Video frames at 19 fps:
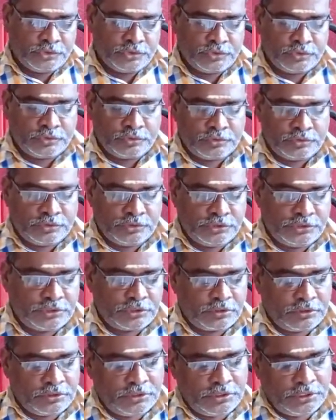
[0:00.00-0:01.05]
So these
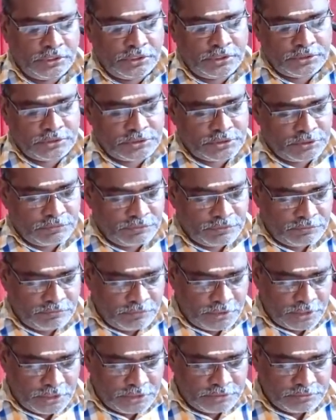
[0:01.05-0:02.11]
are all the 7
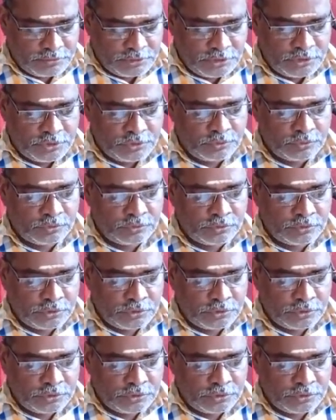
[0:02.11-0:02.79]
management tool.